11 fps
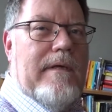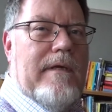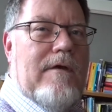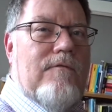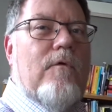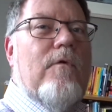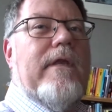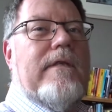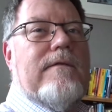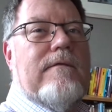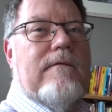
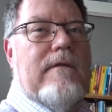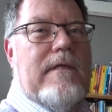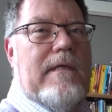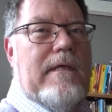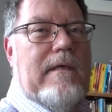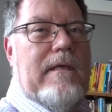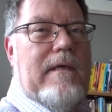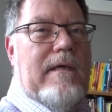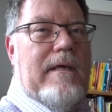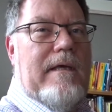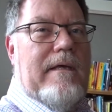avoid the
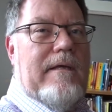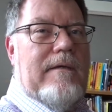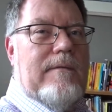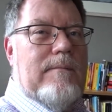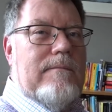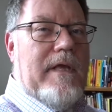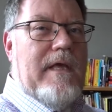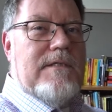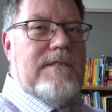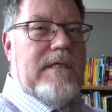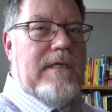
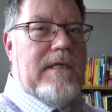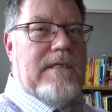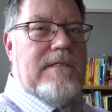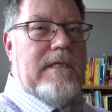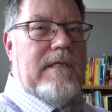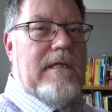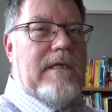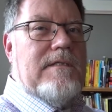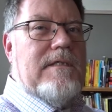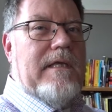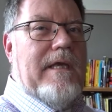cutting
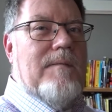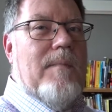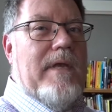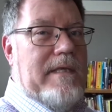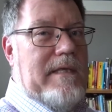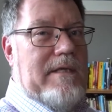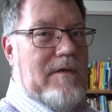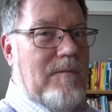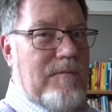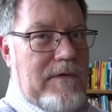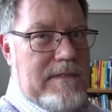and making it
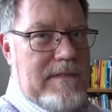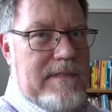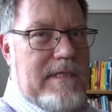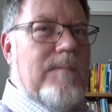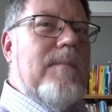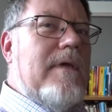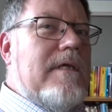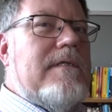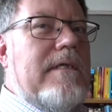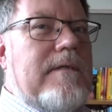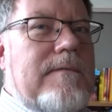obvious that I'm
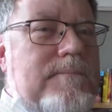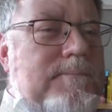cutting.